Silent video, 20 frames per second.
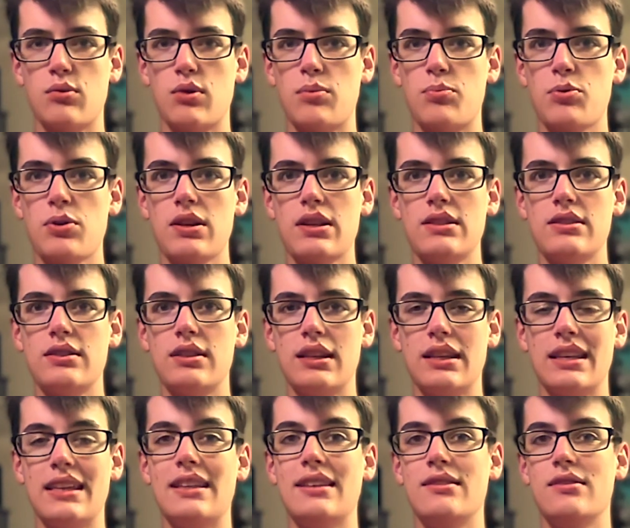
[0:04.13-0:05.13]
we print
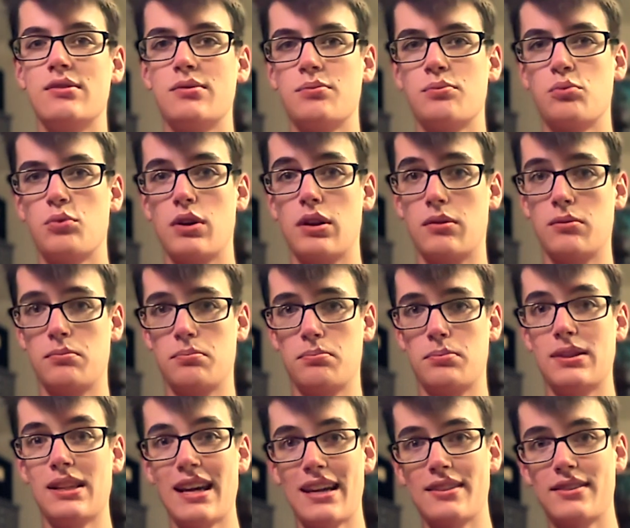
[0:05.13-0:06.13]
is, well,
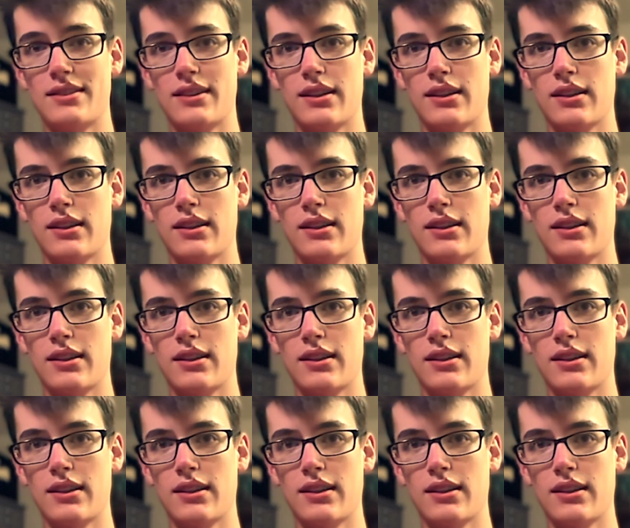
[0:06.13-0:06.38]
plastic.